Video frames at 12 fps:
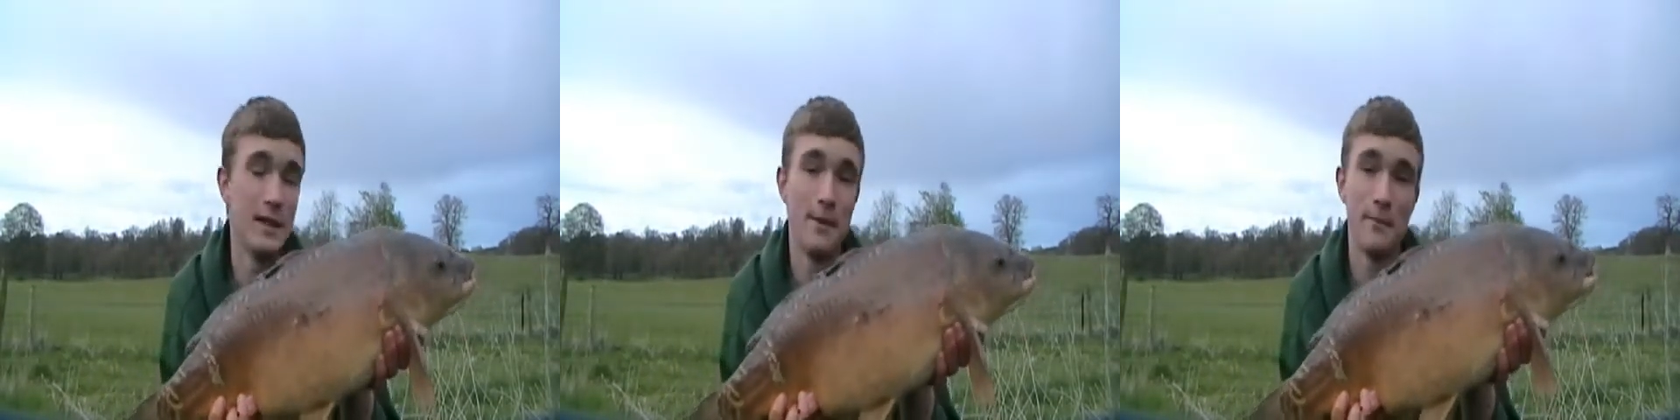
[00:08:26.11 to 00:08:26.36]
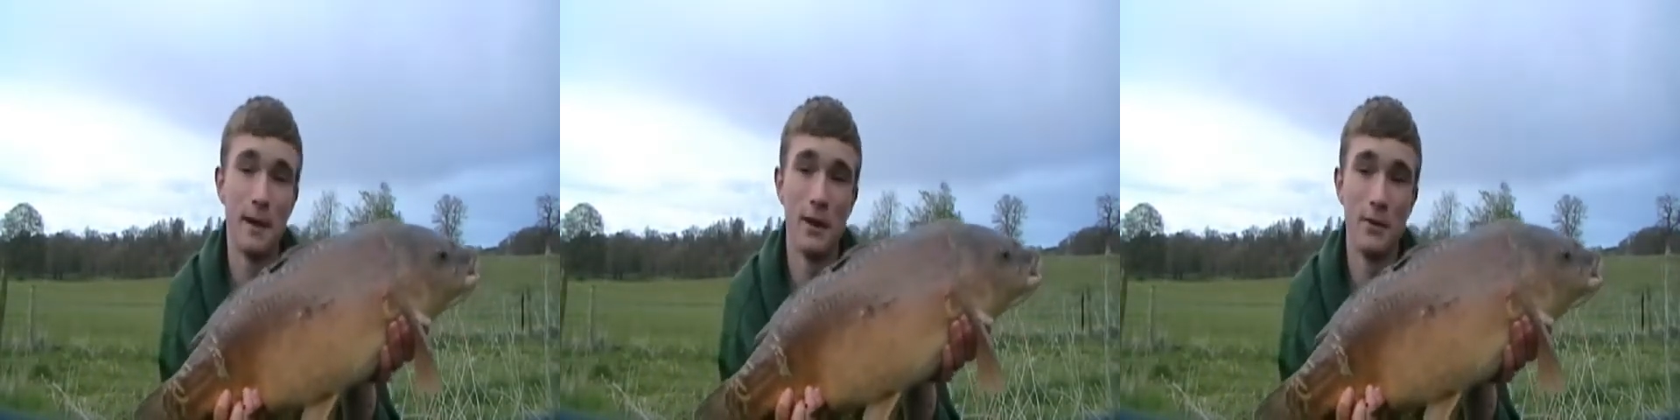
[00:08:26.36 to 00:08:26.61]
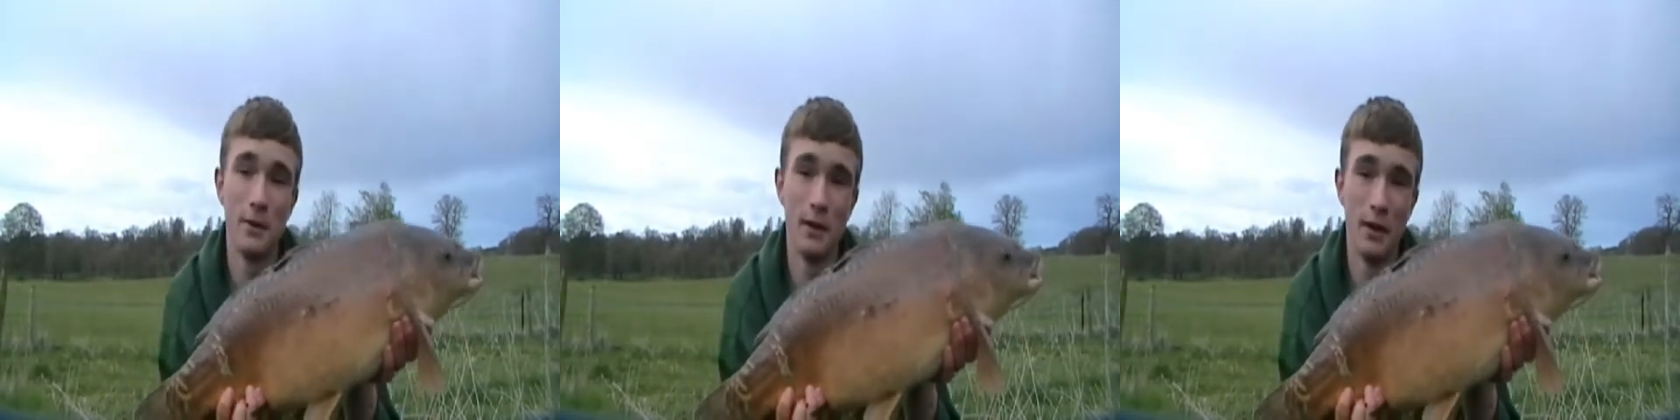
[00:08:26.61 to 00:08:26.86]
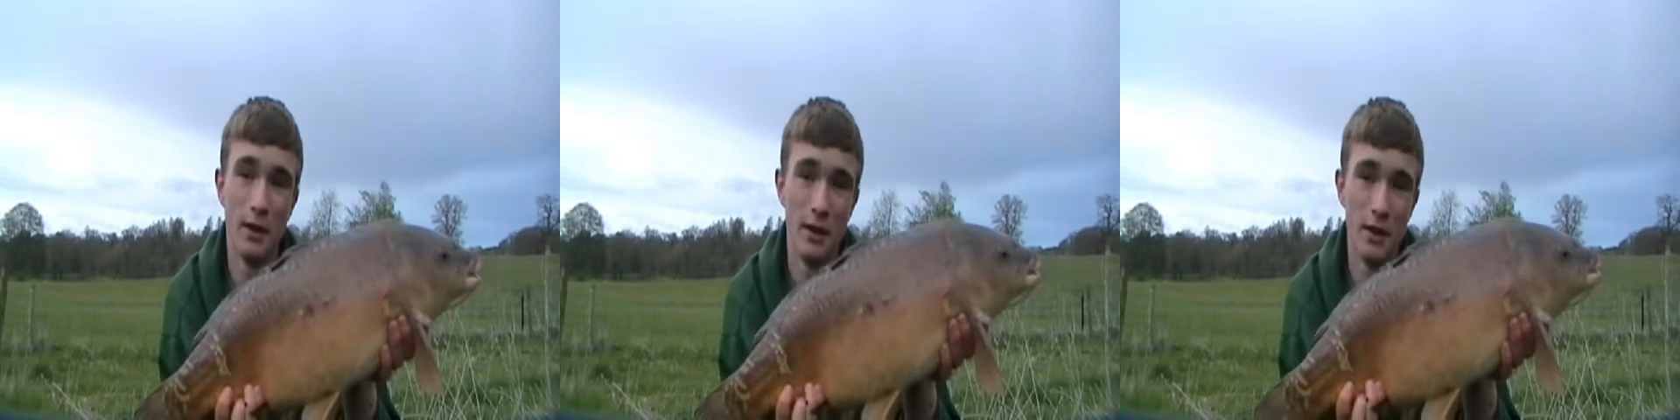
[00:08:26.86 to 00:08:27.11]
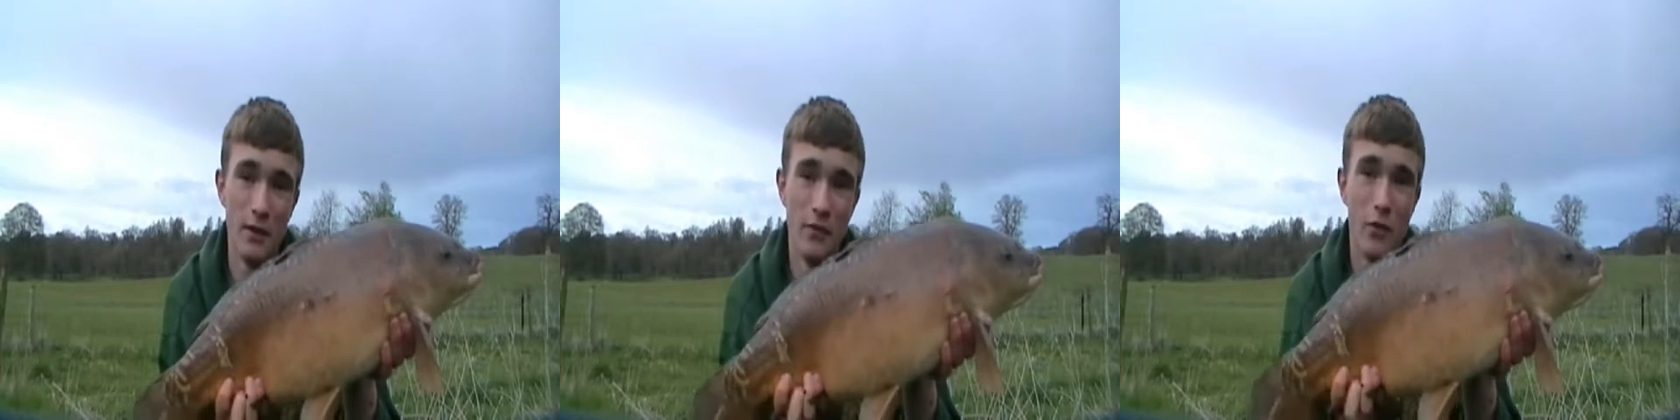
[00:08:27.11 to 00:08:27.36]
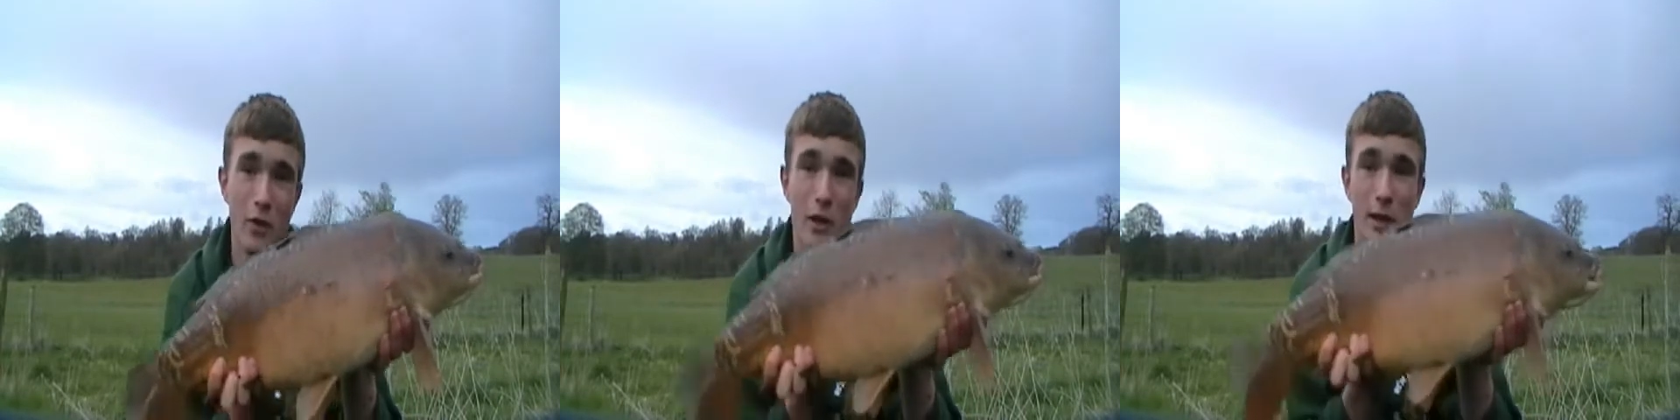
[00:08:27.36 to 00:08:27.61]
£10.
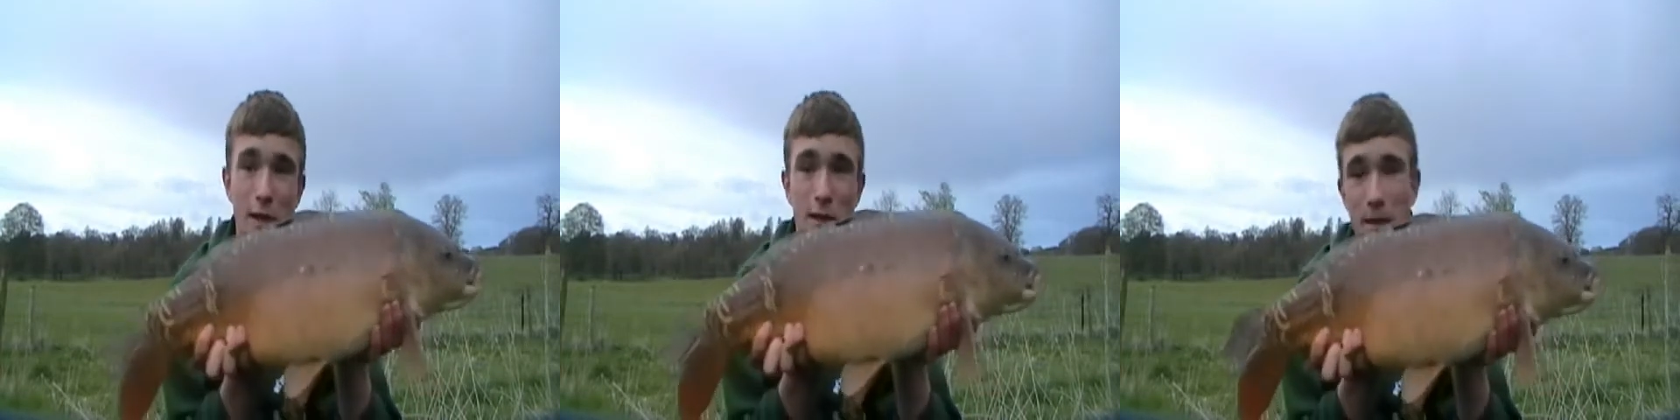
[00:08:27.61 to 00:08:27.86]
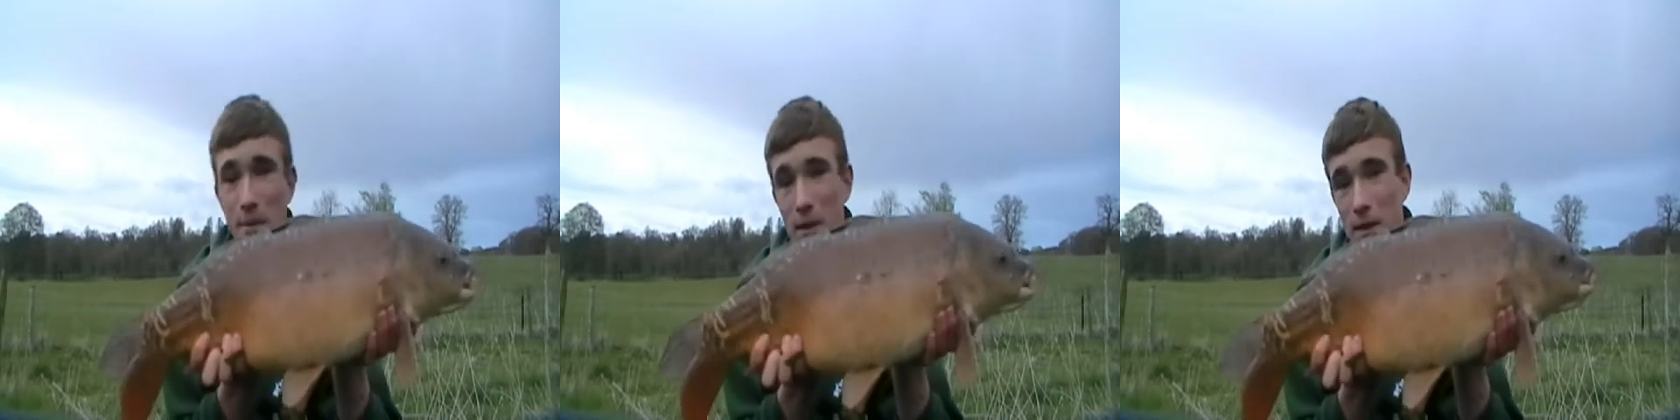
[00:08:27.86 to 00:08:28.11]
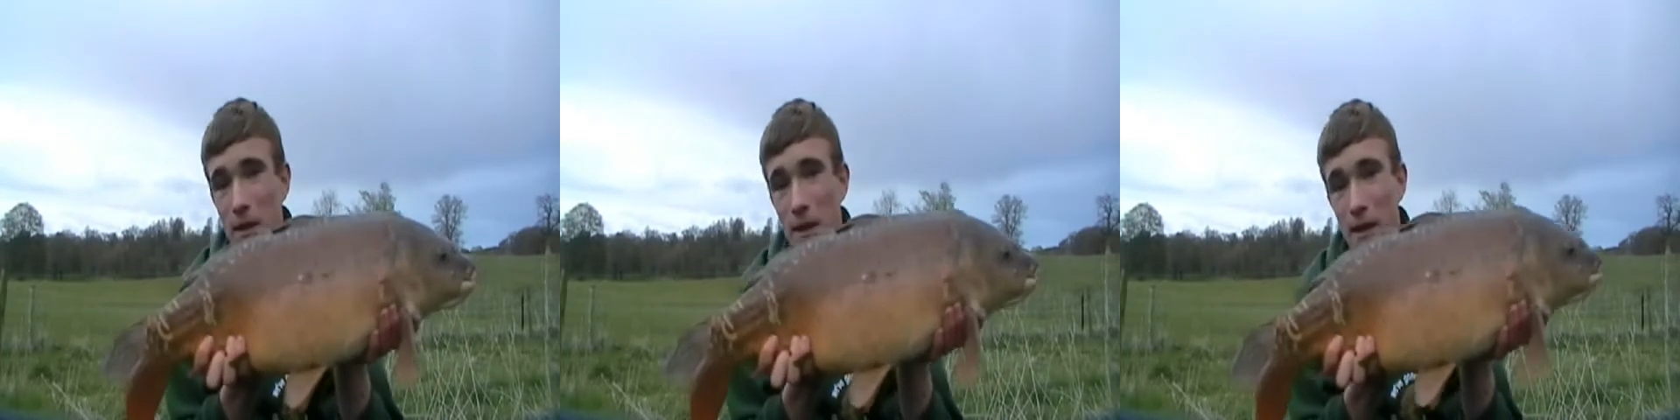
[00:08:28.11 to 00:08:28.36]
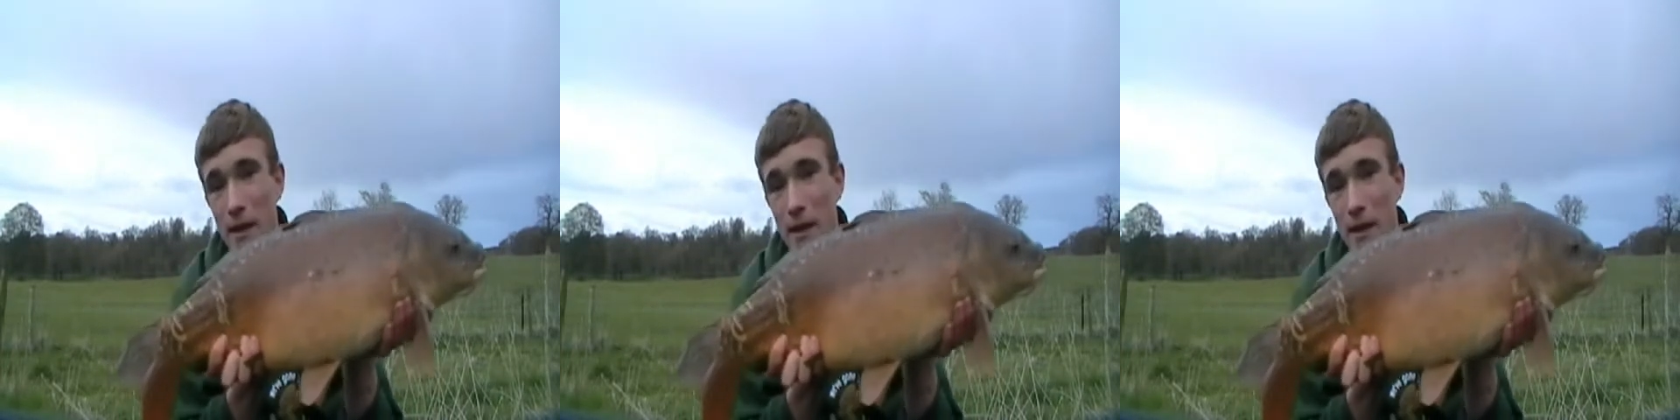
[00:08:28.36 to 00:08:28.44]
Fought like a demon.